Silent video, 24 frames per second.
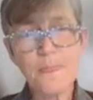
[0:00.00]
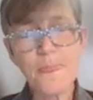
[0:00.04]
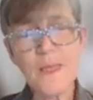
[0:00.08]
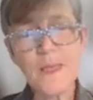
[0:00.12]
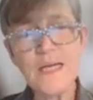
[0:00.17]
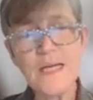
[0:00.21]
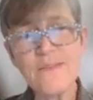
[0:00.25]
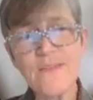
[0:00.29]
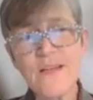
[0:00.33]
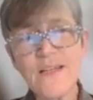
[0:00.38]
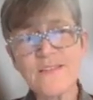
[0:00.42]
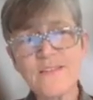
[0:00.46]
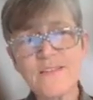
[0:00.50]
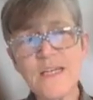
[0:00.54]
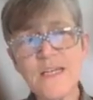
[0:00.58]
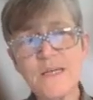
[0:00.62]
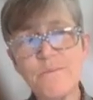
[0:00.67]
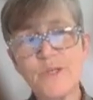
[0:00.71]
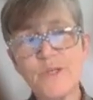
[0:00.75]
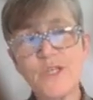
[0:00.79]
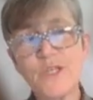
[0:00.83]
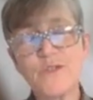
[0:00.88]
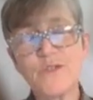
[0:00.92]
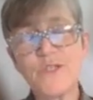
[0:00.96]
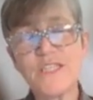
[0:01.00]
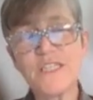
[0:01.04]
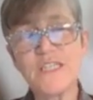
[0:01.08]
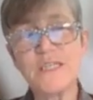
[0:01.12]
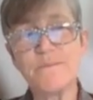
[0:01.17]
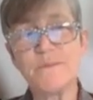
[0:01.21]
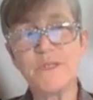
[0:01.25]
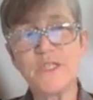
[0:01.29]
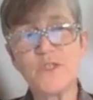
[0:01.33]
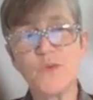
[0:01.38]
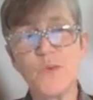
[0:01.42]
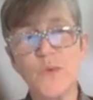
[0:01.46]
And that's the ambiguity
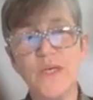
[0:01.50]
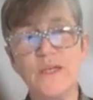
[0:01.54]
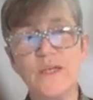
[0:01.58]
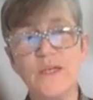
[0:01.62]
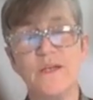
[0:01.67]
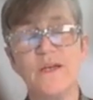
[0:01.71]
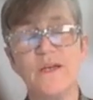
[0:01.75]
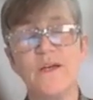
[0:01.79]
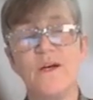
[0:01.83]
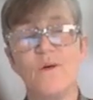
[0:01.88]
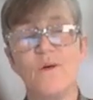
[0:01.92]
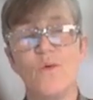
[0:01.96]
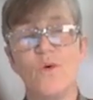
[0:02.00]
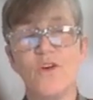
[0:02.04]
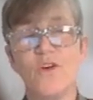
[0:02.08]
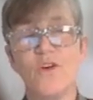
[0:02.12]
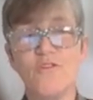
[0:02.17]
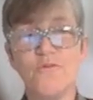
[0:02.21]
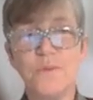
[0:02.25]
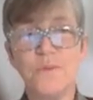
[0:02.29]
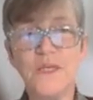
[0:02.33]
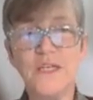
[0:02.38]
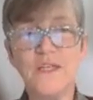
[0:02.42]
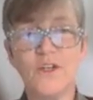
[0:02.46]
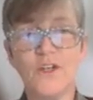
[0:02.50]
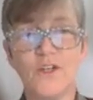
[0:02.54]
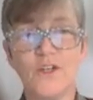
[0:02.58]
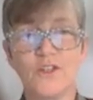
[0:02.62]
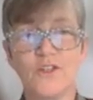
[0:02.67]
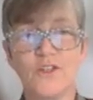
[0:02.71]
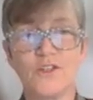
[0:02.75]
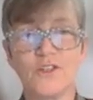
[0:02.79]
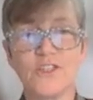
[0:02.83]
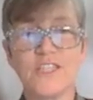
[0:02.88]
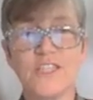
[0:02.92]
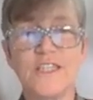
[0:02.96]
between what have been
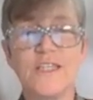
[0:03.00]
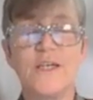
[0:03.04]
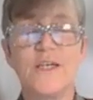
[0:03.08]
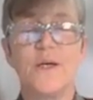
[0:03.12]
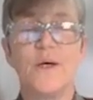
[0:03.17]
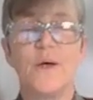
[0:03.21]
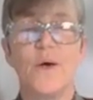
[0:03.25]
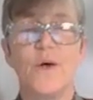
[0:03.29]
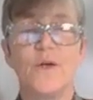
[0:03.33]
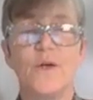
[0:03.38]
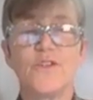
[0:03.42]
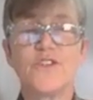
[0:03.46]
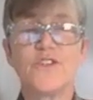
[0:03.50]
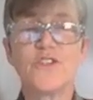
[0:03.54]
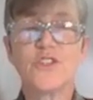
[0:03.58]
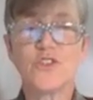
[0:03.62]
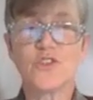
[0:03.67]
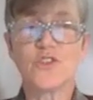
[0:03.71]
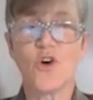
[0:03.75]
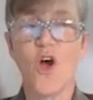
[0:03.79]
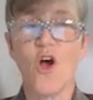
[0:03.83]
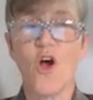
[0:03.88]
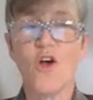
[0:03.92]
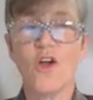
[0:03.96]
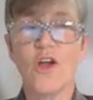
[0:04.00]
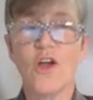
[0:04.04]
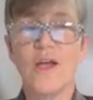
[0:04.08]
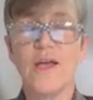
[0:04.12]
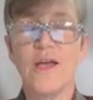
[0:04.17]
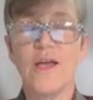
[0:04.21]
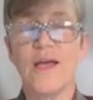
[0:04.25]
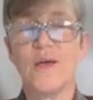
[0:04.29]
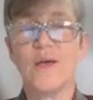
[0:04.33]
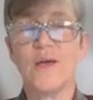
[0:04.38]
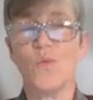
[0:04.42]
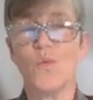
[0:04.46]
called strong
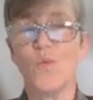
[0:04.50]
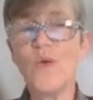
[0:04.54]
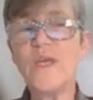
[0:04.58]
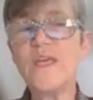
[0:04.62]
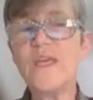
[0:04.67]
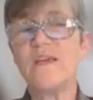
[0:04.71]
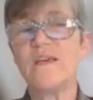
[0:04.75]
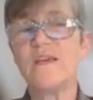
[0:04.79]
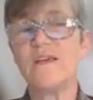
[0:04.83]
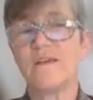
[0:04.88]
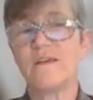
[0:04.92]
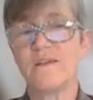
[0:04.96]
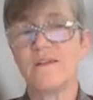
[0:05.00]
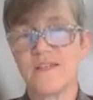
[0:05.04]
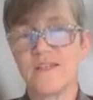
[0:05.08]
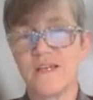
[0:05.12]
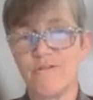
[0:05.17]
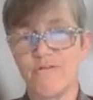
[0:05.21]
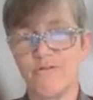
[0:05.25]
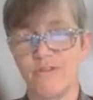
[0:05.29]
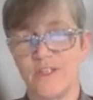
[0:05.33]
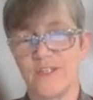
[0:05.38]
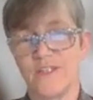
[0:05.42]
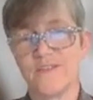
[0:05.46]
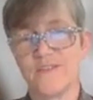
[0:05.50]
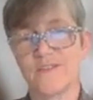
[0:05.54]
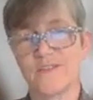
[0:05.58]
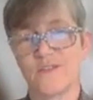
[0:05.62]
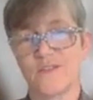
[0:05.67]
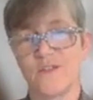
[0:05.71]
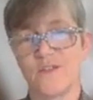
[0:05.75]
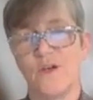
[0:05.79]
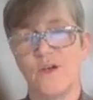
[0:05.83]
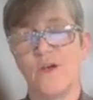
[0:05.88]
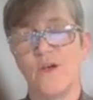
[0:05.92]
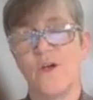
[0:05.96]
and weak
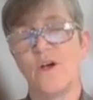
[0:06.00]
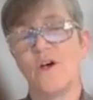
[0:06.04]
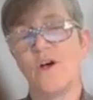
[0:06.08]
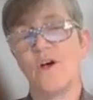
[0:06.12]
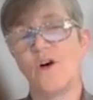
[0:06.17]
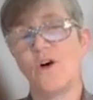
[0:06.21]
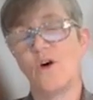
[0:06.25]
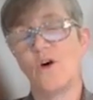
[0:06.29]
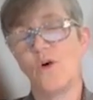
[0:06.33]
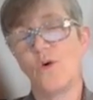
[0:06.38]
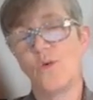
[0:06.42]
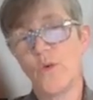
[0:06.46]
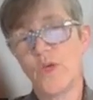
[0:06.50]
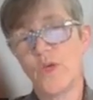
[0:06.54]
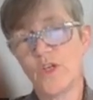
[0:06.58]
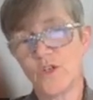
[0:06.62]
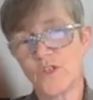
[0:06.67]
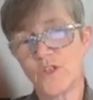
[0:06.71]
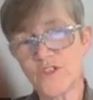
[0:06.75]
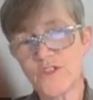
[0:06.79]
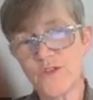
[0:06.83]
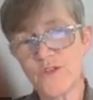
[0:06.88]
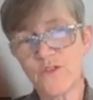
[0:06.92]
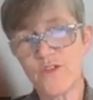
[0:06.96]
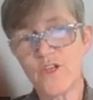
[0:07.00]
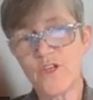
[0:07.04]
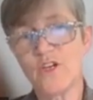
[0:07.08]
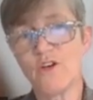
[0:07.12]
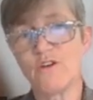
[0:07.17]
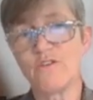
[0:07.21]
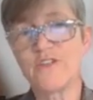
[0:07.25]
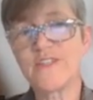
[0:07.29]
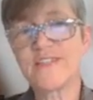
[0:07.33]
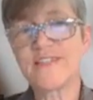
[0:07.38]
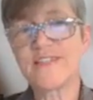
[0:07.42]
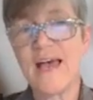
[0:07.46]
definites. We could also think
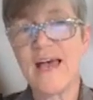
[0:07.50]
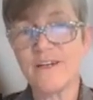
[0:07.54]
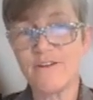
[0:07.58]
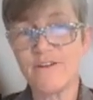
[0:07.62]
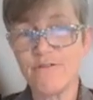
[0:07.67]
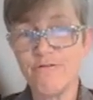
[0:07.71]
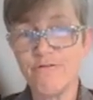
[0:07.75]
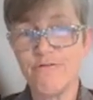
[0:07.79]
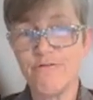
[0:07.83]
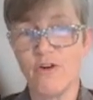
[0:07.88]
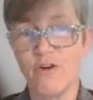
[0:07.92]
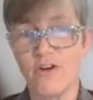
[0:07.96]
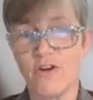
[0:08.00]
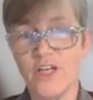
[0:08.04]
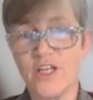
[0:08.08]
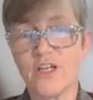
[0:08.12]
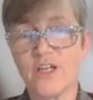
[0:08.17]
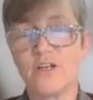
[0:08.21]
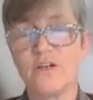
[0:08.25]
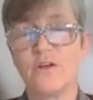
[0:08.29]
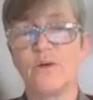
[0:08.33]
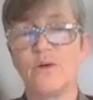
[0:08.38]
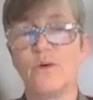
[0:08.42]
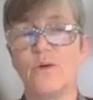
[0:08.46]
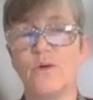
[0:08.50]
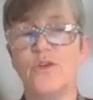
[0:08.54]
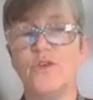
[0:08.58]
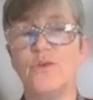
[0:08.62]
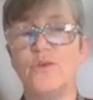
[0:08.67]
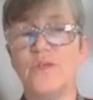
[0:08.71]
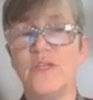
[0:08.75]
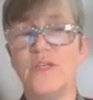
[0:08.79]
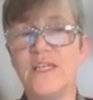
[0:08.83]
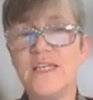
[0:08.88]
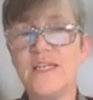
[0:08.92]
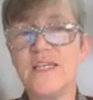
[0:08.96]
of as anaphoric or
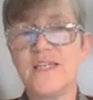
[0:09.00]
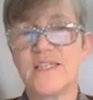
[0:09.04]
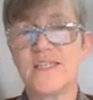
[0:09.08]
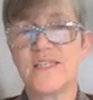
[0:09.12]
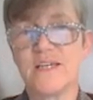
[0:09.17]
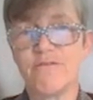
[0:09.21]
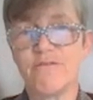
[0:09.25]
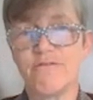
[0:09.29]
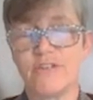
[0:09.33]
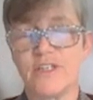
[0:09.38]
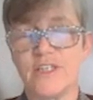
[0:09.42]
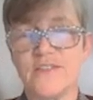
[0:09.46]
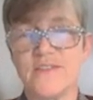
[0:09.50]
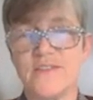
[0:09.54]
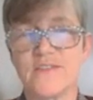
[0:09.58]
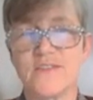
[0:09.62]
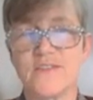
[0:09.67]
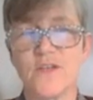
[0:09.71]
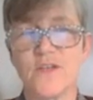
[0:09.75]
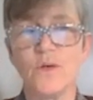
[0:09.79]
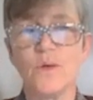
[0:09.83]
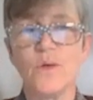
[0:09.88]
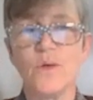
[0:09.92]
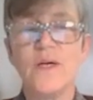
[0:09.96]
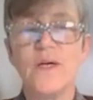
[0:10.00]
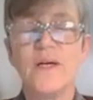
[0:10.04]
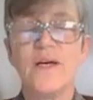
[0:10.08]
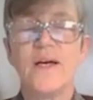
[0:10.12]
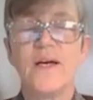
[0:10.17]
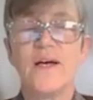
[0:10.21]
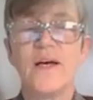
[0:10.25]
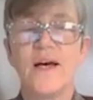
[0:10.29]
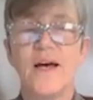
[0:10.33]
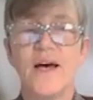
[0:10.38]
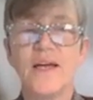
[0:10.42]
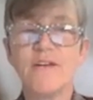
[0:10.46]
unique definites. So
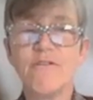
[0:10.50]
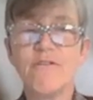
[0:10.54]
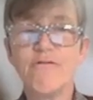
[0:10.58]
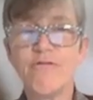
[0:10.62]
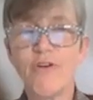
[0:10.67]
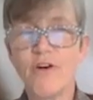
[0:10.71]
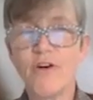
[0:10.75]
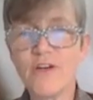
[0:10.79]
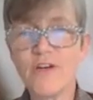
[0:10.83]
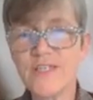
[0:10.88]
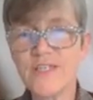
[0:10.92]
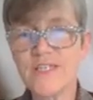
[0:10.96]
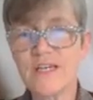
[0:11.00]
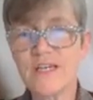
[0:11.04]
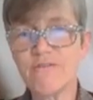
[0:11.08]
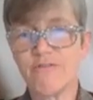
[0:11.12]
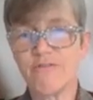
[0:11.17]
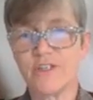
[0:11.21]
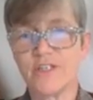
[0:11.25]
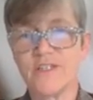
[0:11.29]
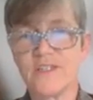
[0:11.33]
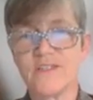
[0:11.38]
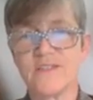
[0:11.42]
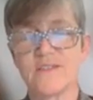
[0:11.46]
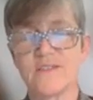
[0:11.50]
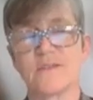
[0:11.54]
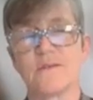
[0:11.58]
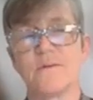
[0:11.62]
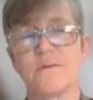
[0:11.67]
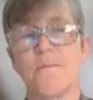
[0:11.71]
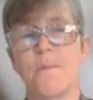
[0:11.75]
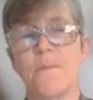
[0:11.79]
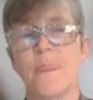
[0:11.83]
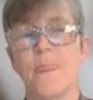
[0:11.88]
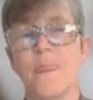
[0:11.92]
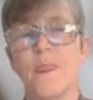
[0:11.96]
anaphoric definites
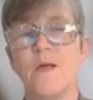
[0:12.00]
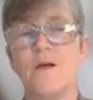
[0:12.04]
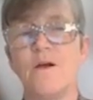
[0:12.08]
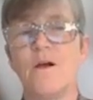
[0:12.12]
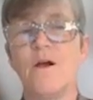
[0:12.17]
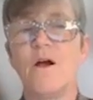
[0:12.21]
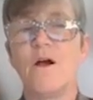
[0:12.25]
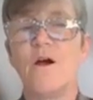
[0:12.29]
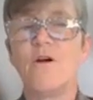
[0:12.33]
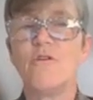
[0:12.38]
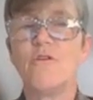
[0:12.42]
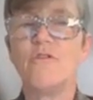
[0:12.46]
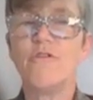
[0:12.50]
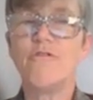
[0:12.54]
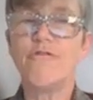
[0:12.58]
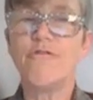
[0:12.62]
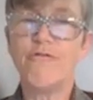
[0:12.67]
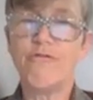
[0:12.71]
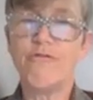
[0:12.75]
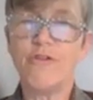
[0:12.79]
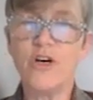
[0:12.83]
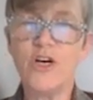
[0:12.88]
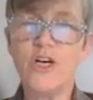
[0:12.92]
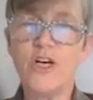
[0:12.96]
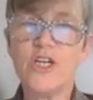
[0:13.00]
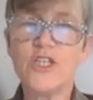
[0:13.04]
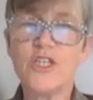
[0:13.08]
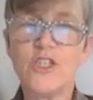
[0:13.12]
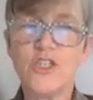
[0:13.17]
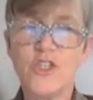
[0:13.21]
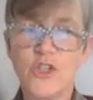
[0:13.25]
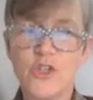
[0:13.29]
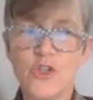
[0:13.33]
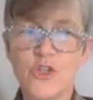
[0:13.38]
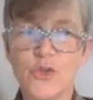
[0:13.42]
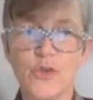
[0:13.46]
refer
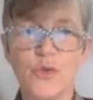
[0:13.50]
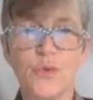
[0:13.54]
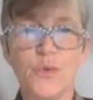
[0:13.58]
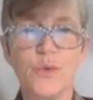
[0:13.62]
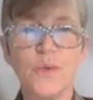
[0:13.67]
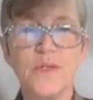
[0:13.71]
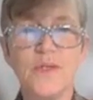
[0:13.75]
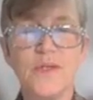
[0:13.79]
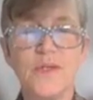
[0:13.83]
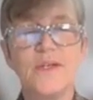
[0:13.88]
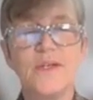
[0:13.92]
to